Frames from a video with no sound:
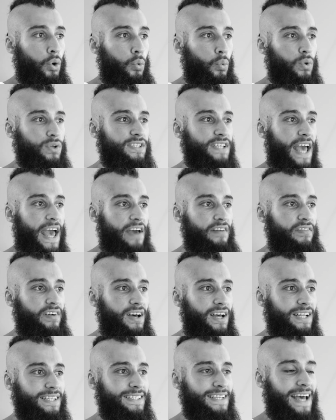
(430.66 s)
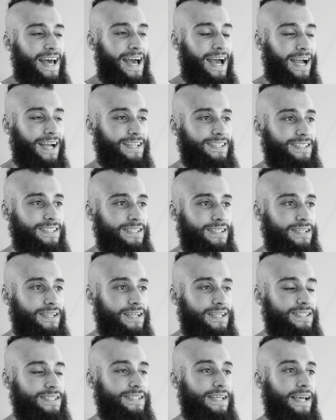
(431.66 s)
was ever attacked
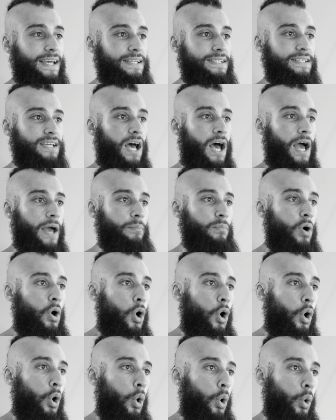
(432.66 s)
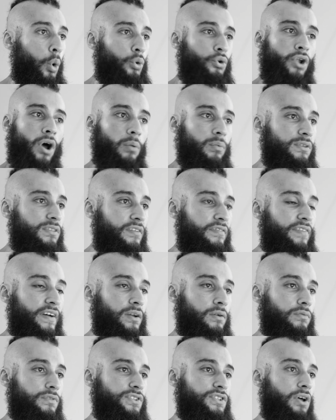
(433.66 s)
a second time, or not with a
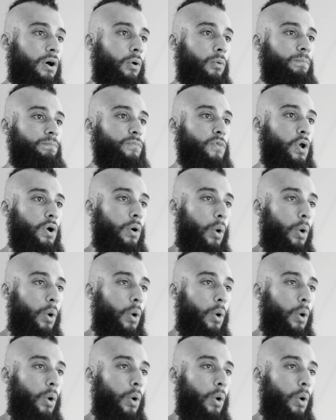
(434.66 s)
fatal result.